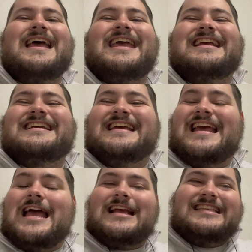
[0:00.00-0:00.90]
A
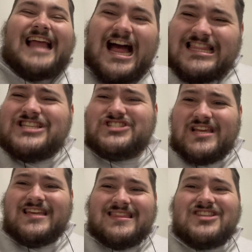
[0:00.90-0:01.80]

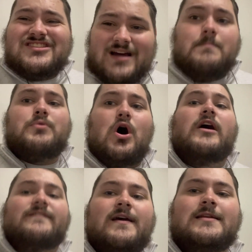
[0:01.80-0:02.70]
acknowledging the dump
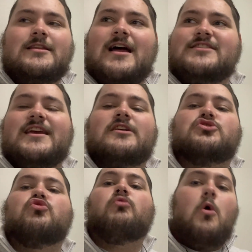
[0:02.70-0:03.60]
off to Najee
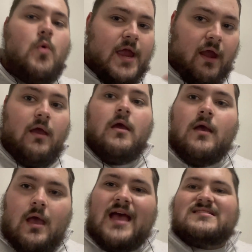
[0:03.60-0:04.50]
Harris, growing
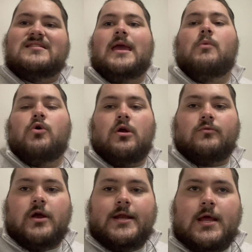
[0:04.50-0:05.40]
as the game went on,
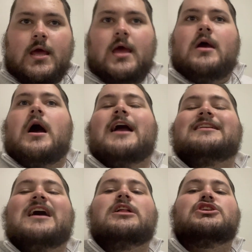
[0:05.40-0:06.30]
right?
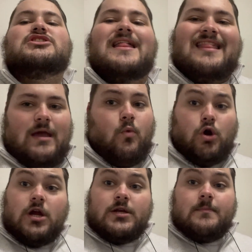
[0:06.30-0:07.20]
Acknowledged that they
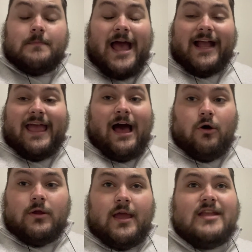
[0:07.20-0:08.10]
were going to back
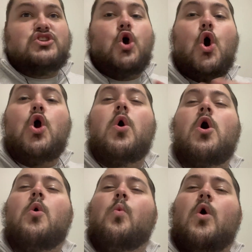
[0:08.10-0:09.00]
out and took
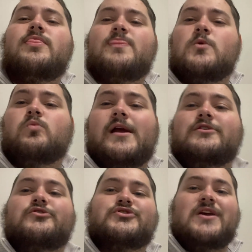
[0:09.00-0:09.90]
what the
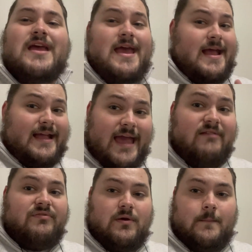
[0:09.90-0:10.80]
Raiders
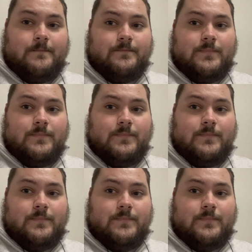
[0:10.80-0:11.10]
gave him.